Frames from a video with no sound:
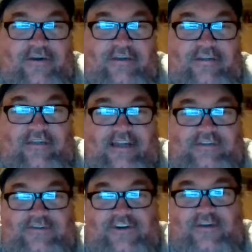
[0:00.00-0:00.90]
that's
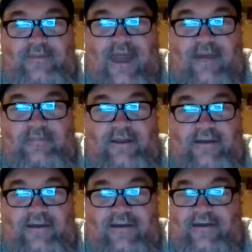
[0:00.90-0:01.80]
what's going to be
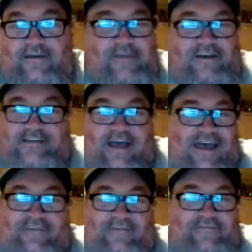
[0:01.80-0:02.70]
happening, because I
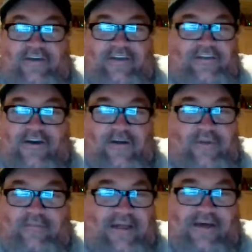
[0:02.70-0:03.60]
have a feeling there are
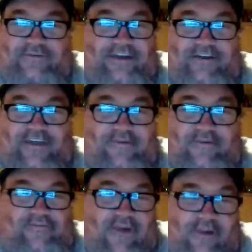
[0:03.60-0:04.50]
people out there that
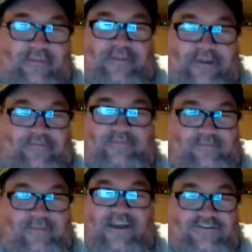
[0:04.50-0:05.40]
would probably
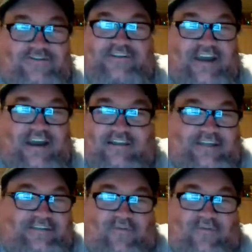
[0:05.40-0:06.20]
be interested at least for